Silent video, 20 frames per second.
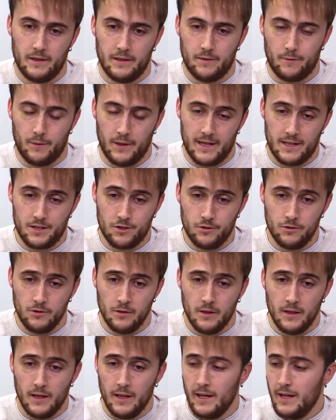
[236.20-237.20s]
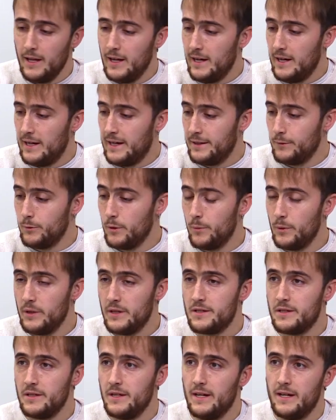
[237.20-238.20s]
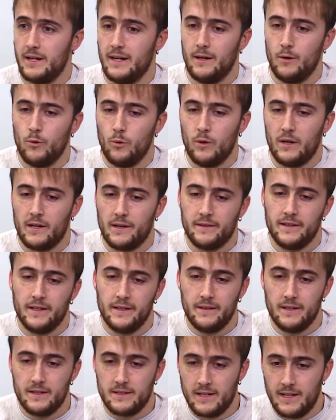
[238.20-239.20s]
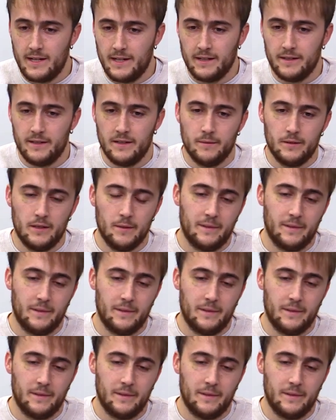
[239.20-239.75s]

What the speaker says: reaction, and we will see how are they designed, the